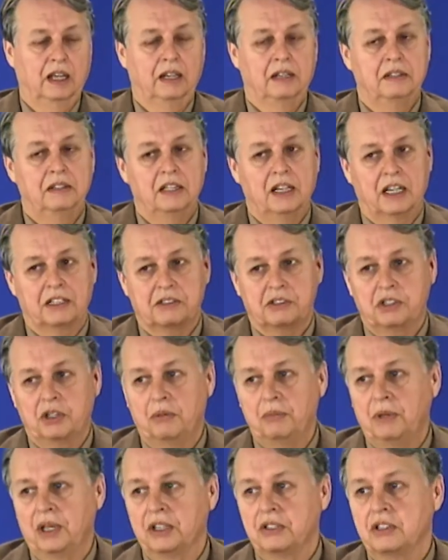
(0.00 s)
not so
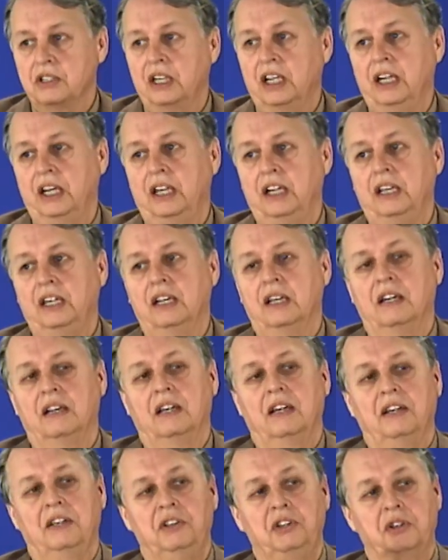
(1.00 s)
much a
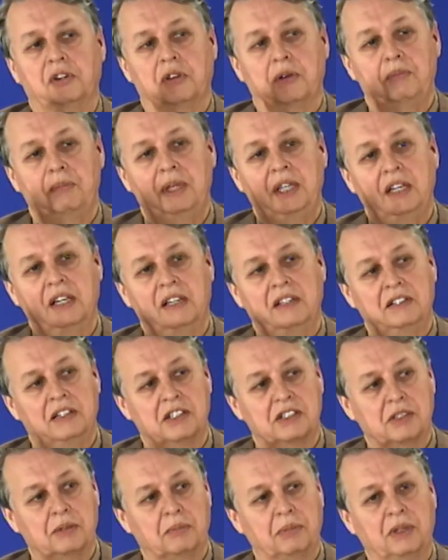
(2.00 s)
European
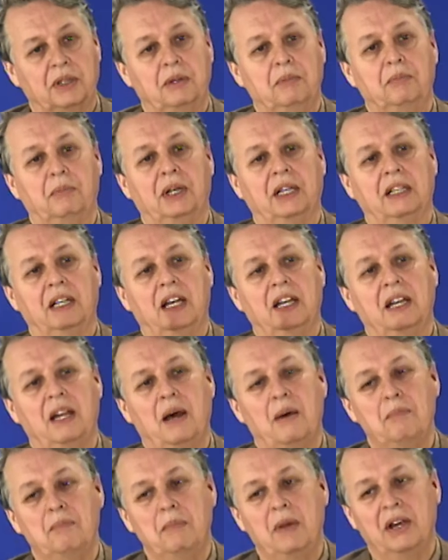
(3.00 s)
discipline, but an
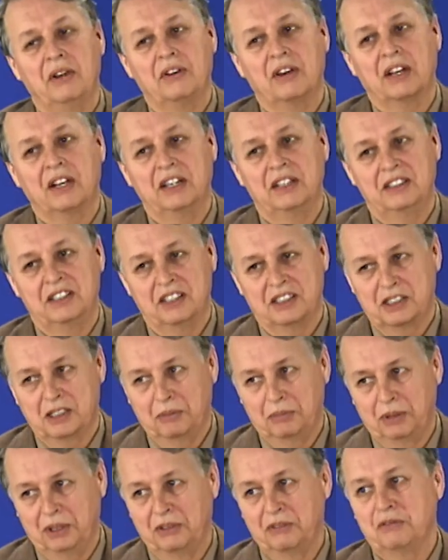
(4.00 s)
American
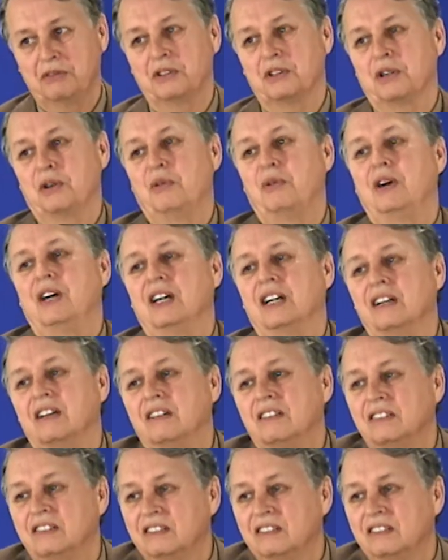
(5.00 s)
discipline for a while.